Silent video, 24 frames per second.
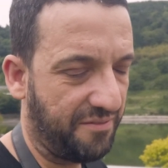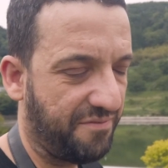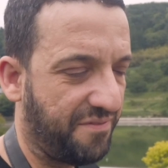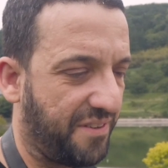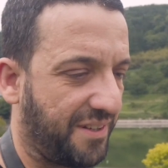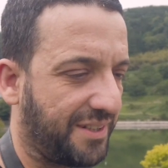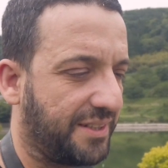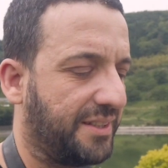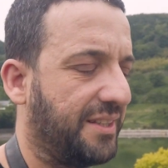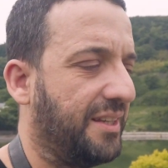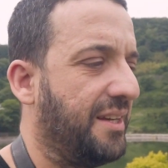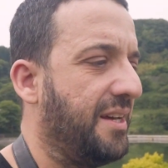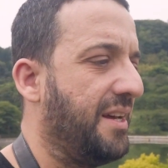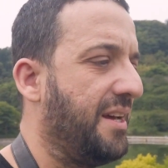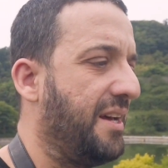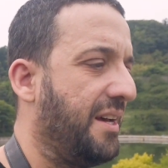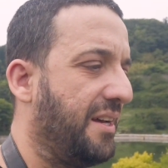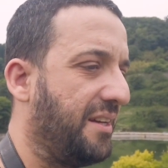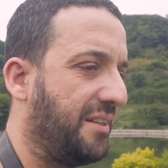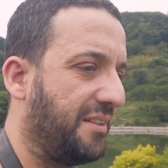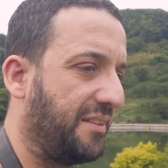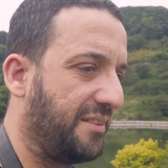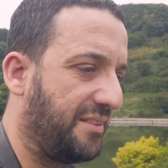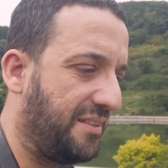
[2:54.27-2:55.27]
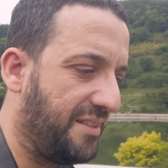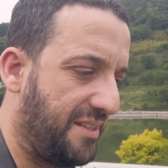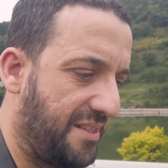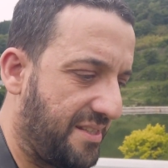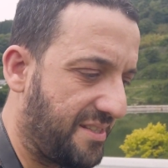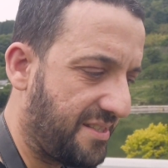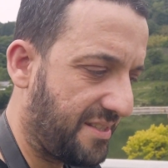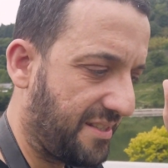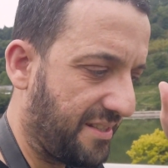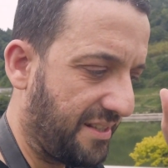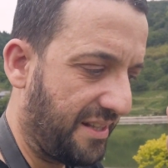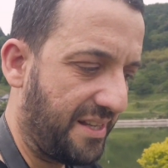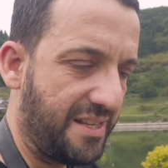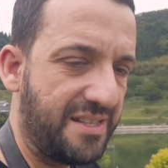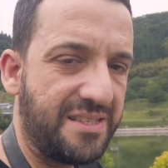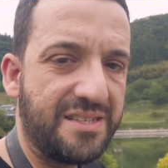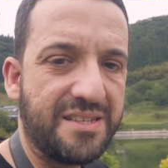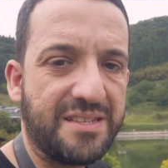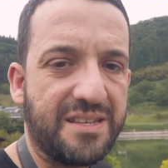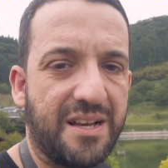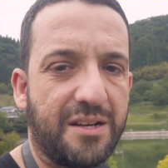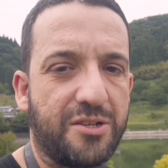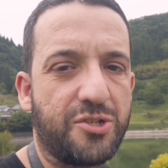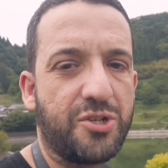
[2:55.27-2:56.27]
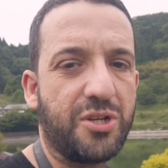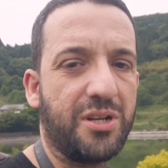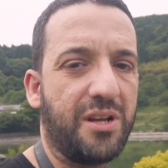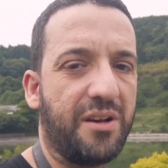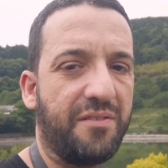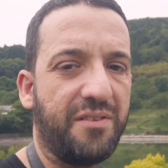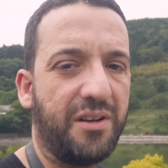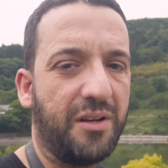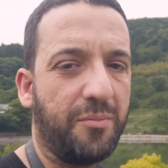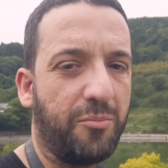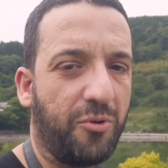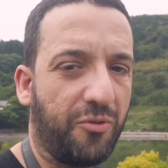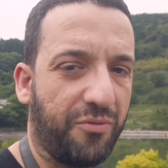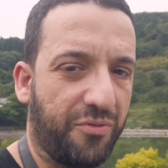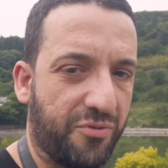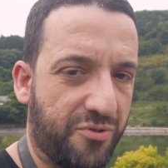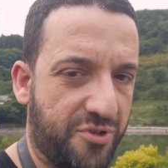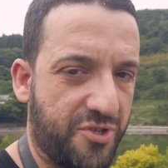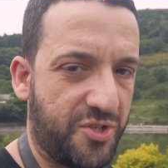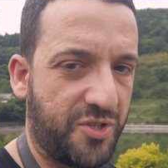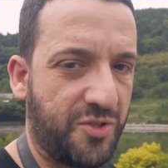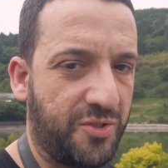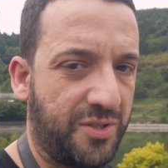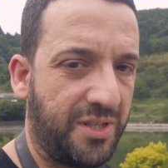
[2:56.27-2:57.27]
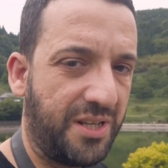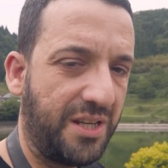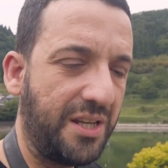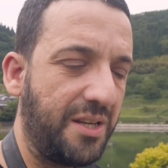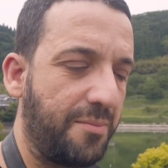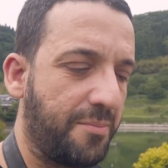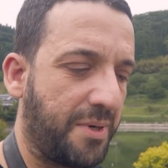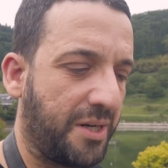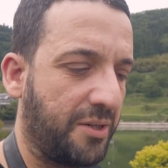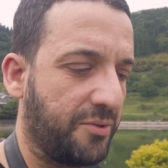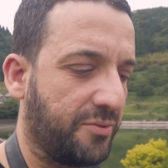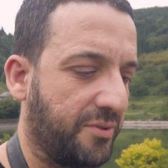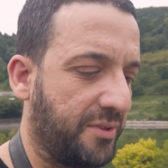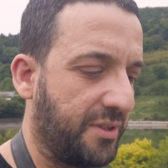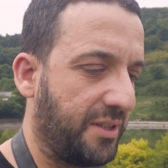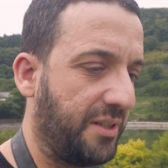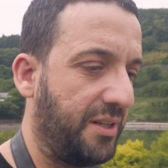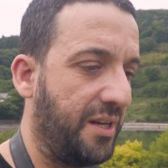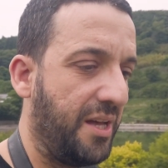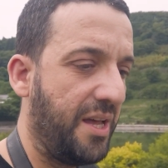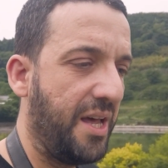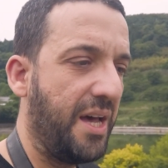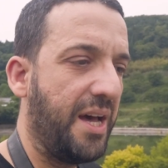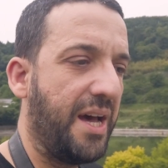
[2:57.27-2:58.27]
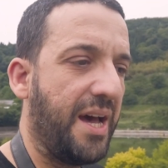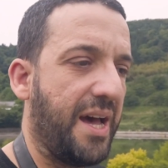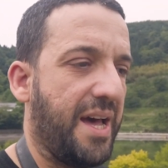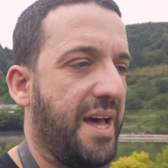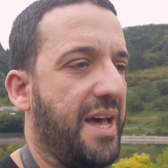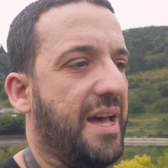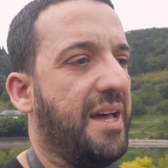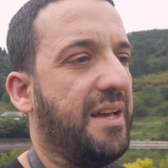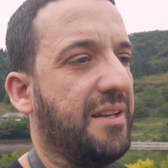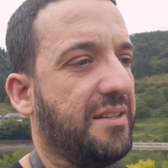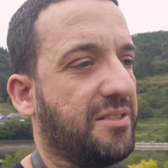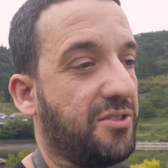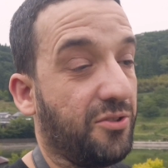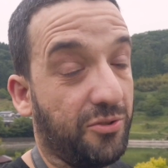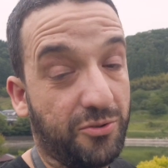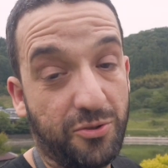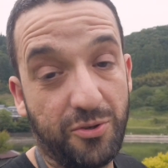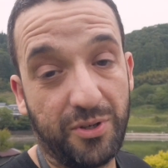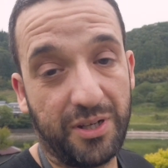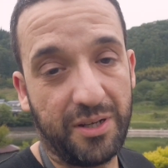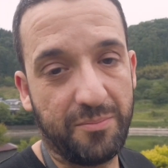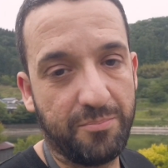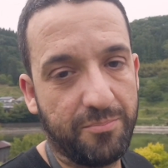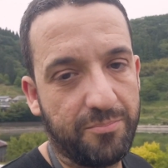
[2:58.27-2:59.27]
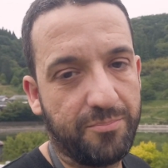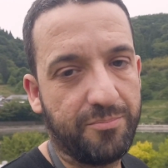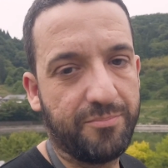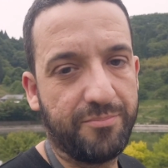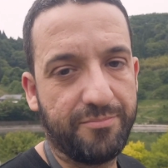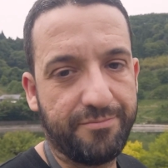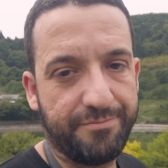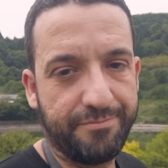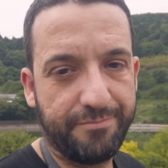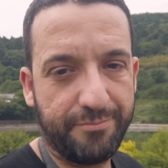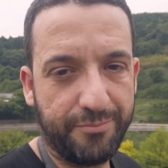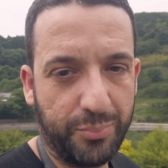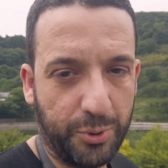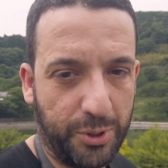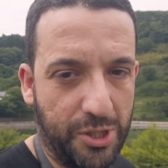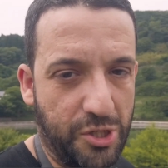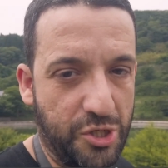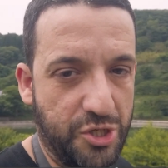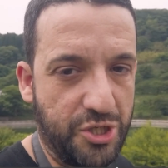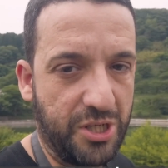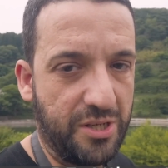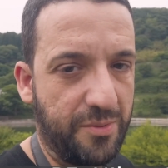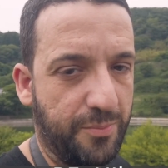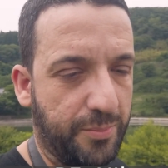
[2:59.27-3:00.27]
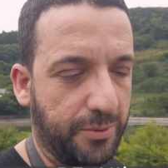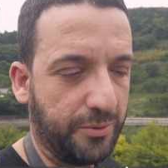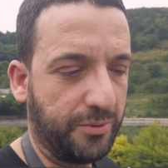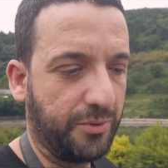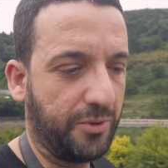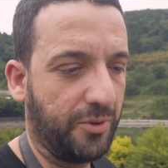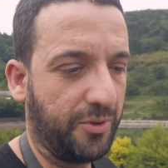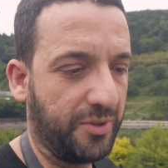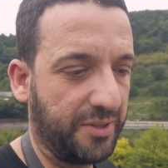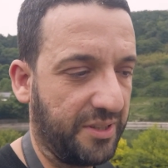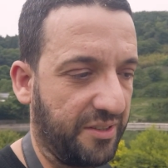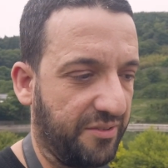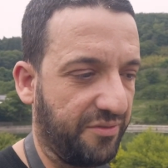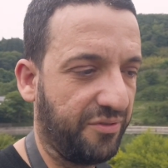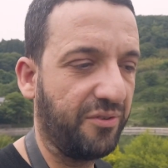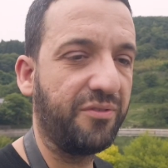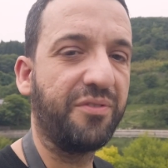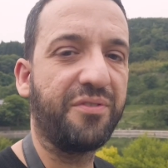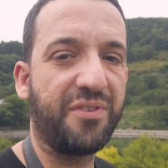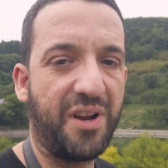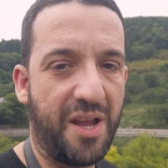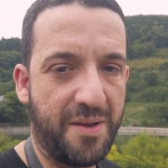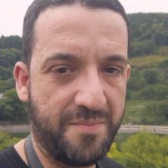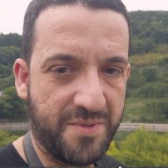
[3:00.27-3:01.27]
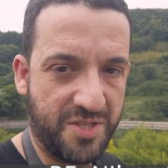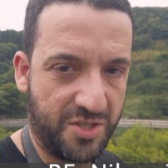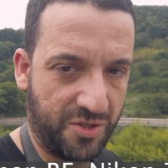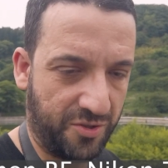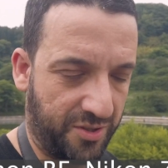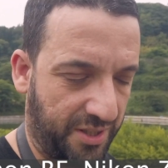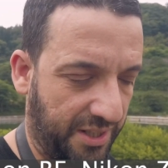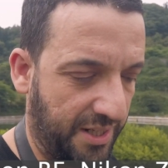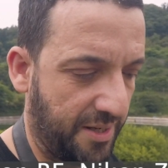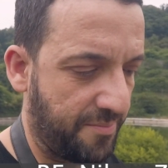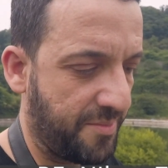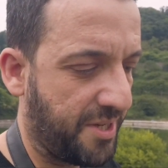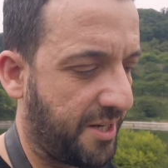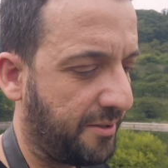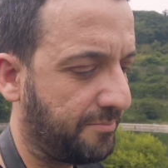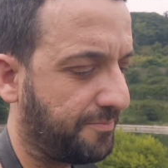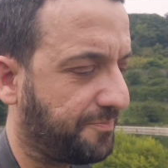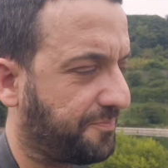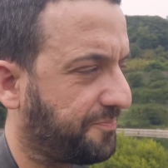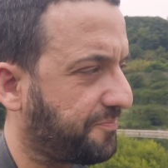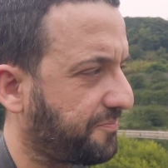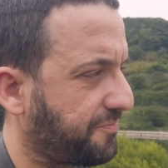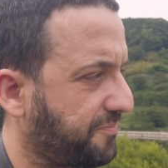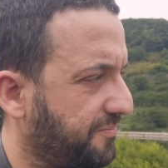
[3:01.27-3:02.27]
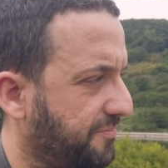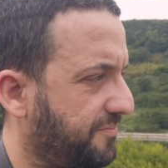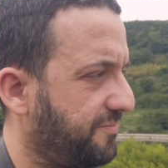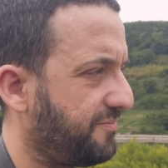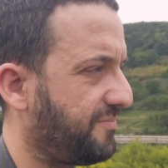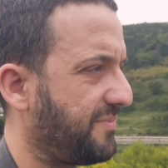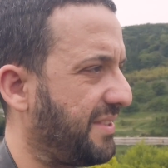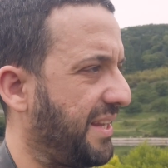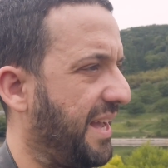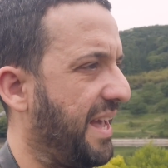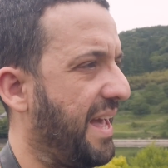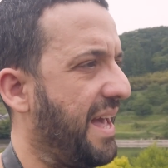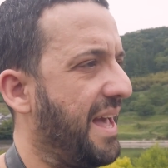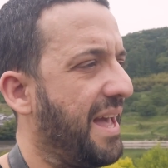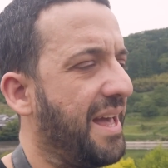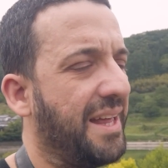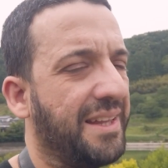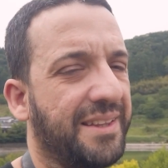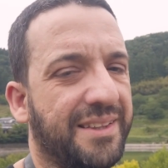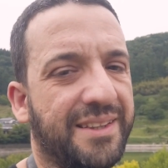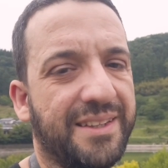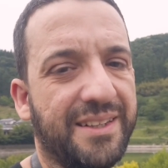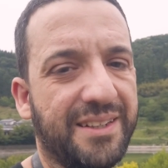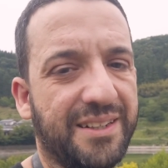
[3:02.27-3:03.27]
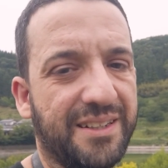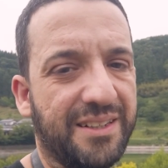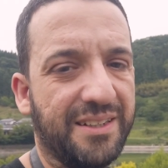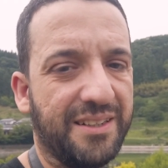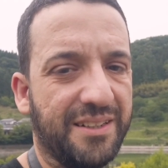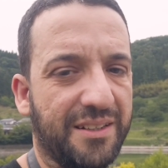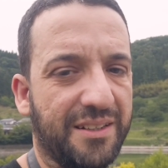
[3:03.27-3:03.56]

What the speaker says: In fact, this lens is actually available for Sony E-mount, so you can potentially put on a full frame Sony camera, and